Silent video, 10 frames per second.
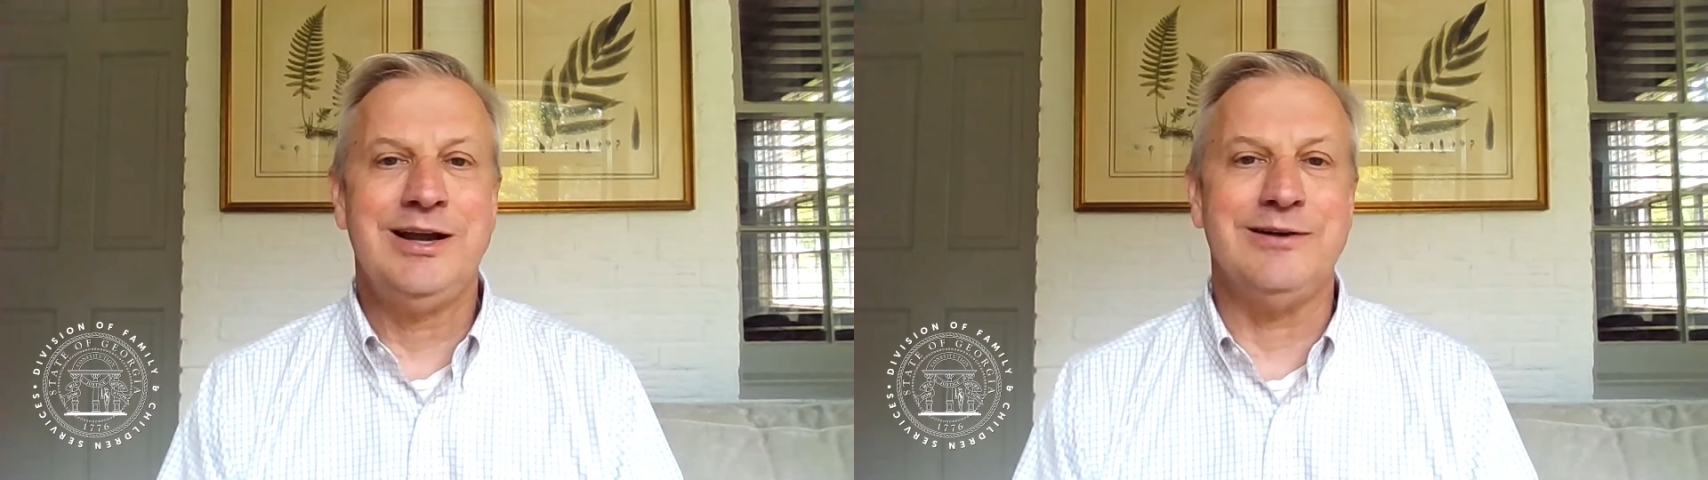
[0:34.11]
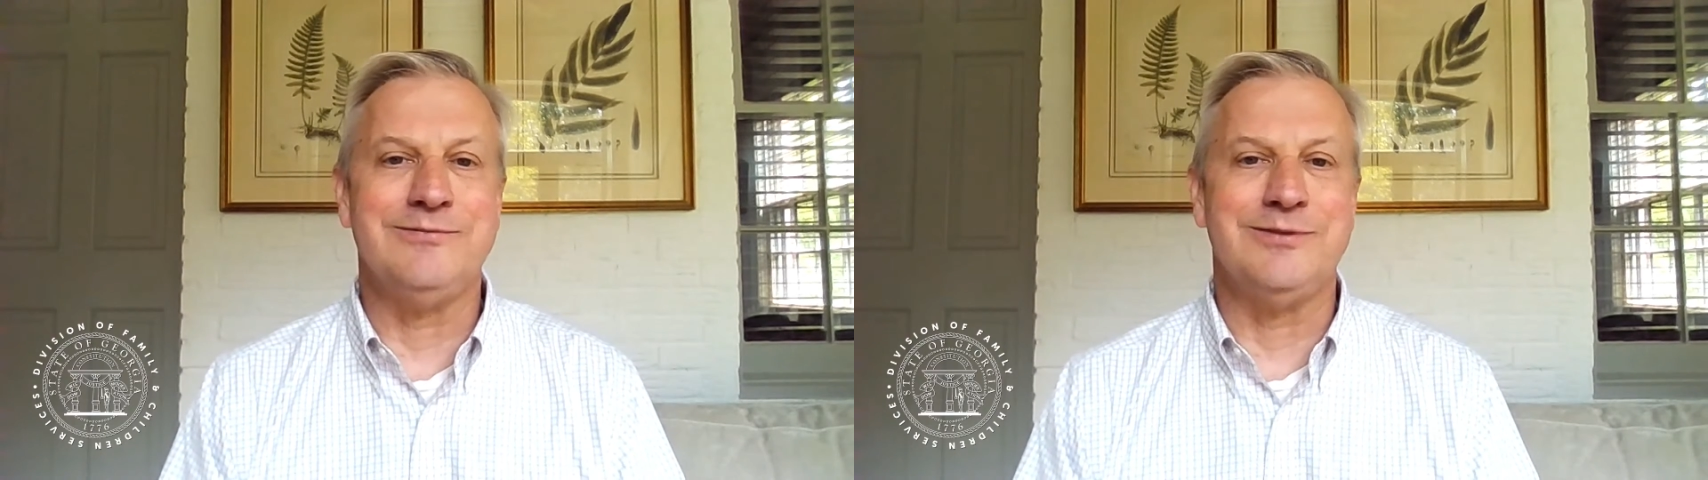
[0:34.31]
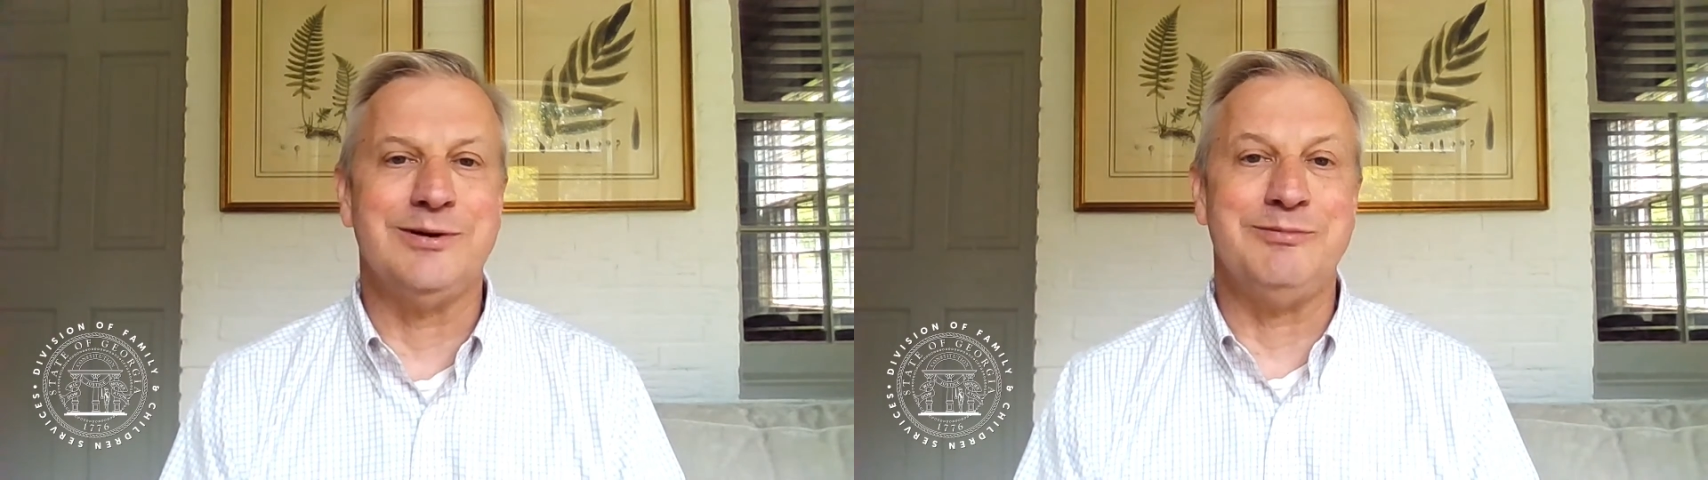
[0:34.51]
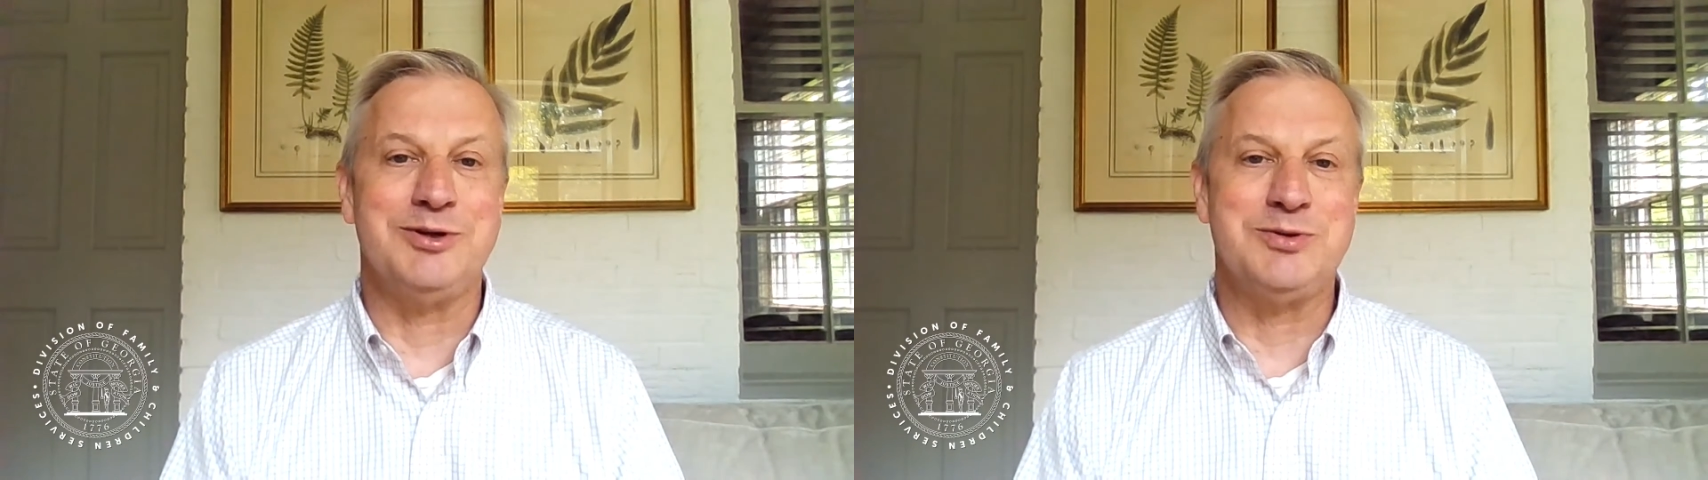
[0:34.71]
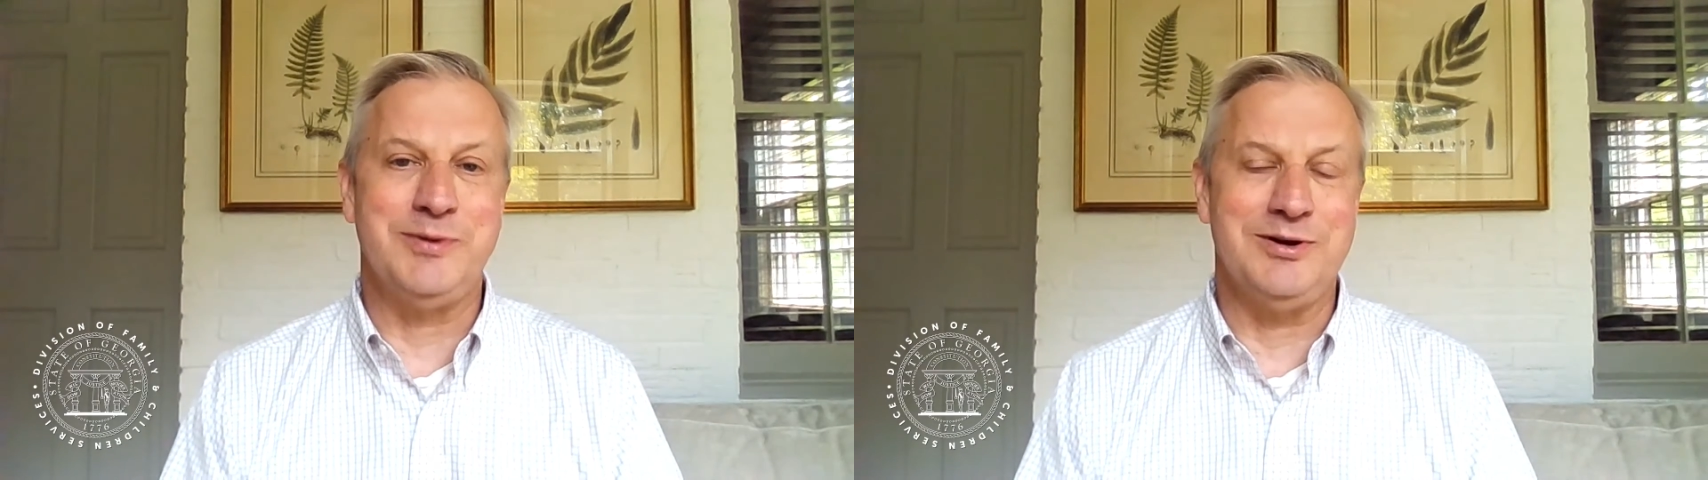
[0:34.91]
have uh,
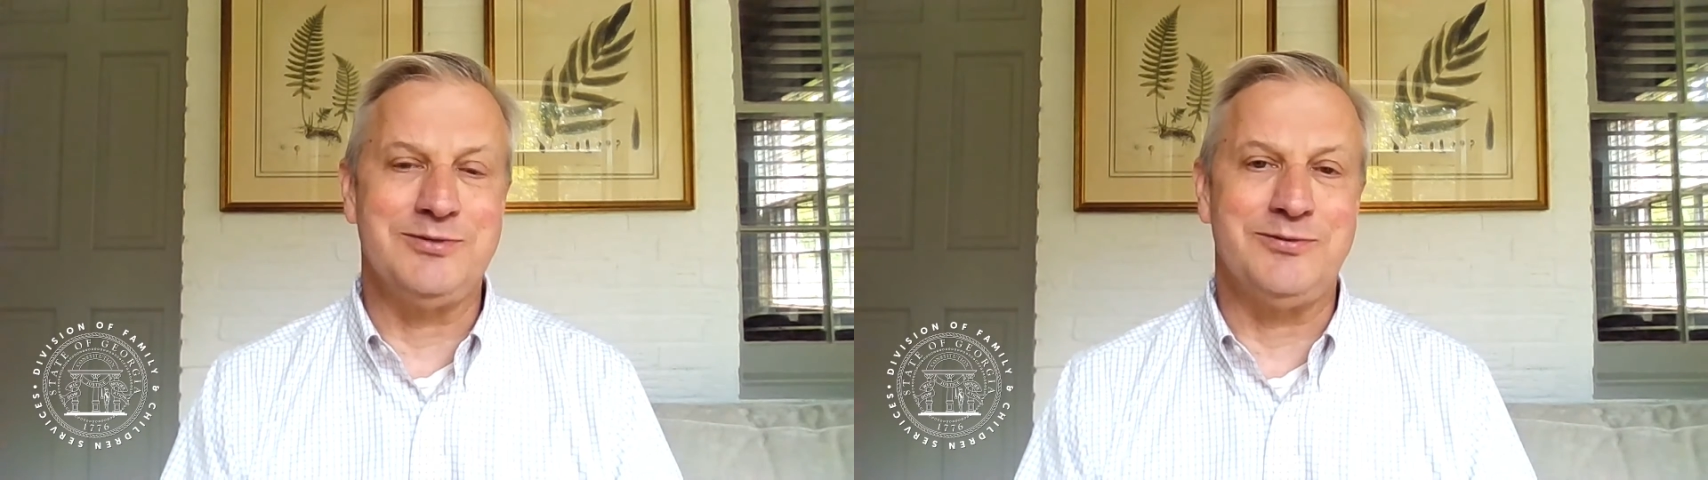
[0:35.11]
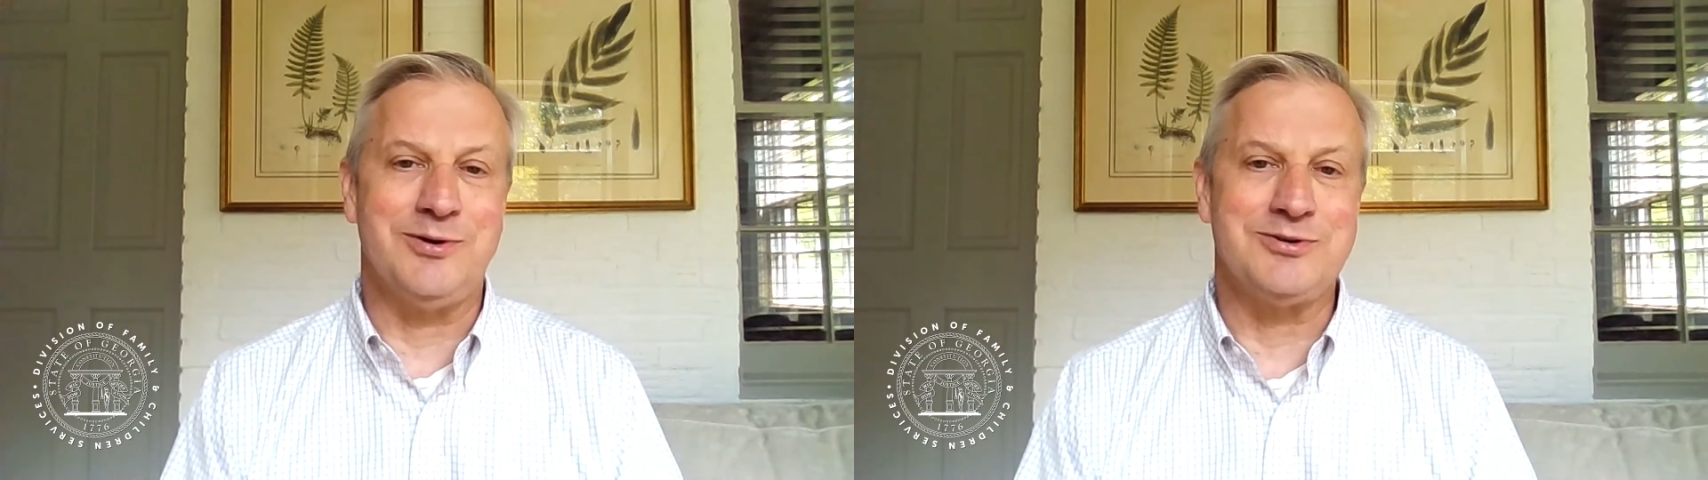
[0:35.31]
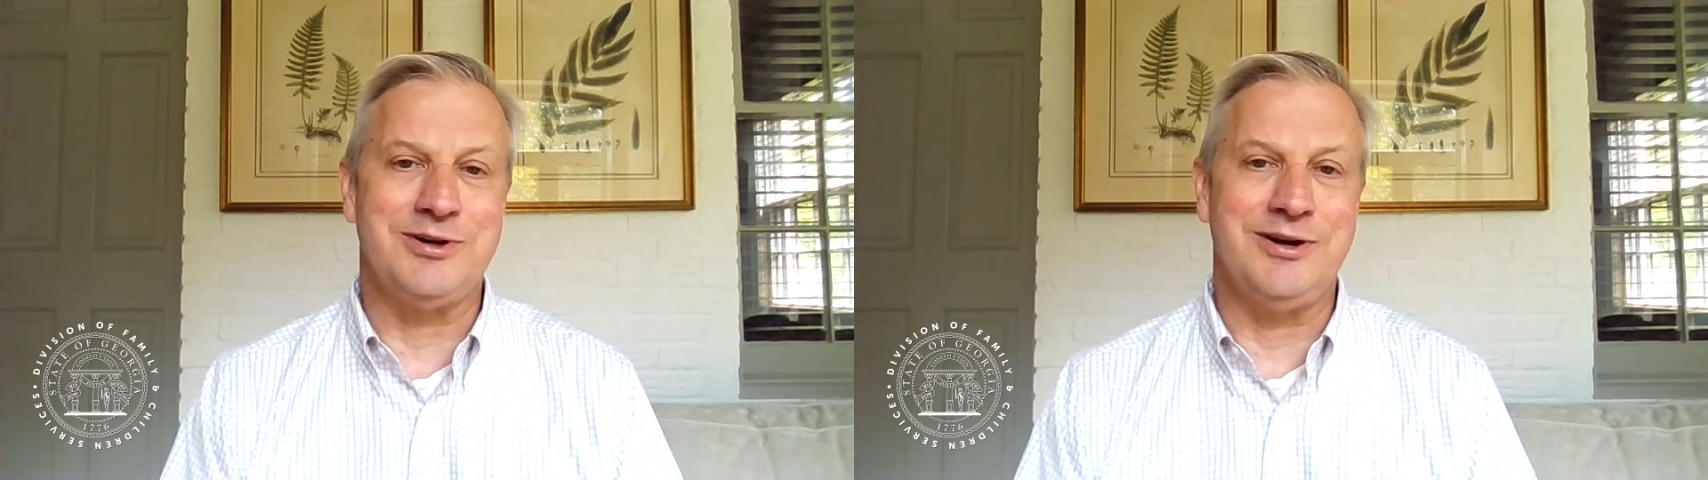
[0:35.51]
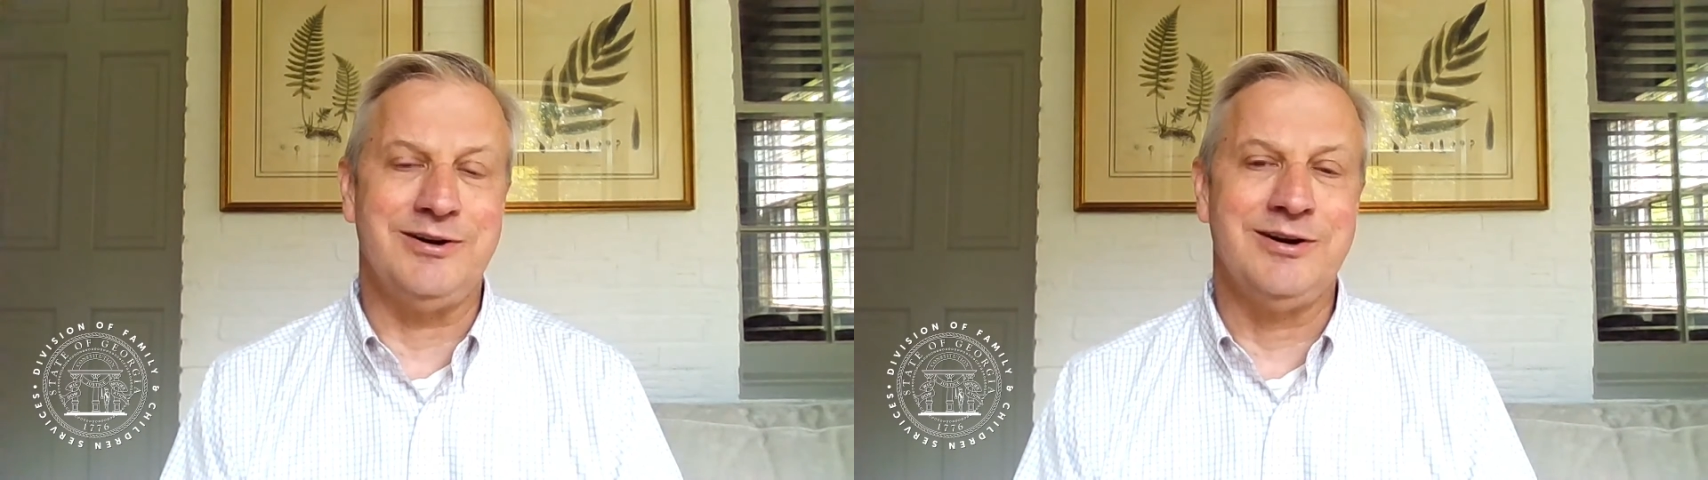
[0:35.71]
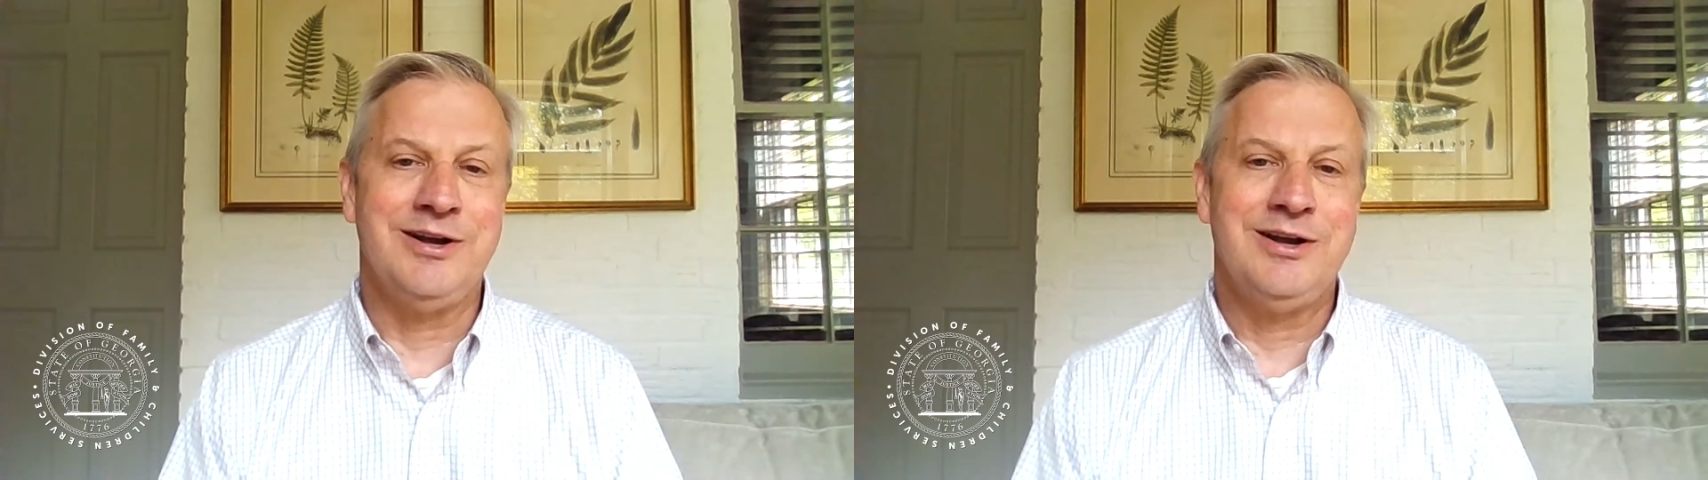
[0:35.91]
experienced foster care,